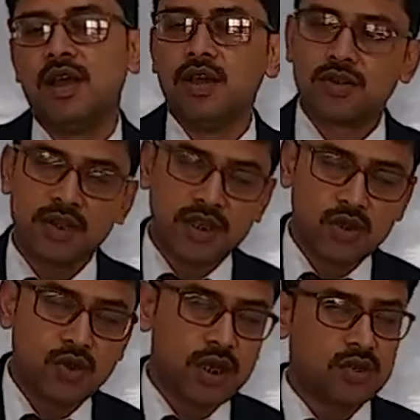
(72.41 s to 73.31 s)
So this
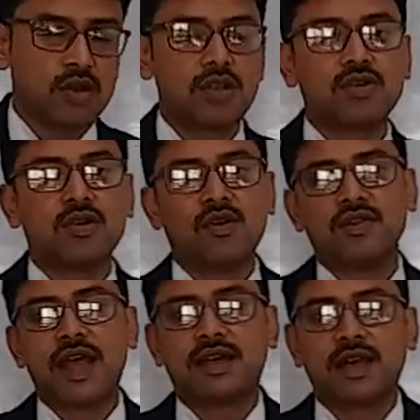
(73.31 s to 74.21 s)
story is also of
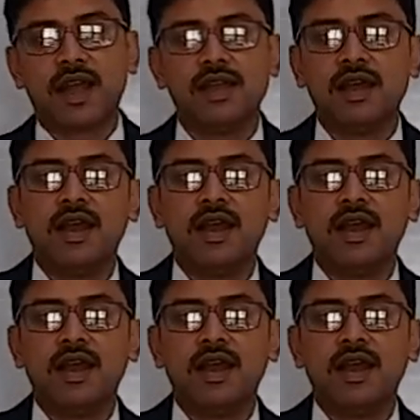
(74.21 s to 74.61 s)
that kind,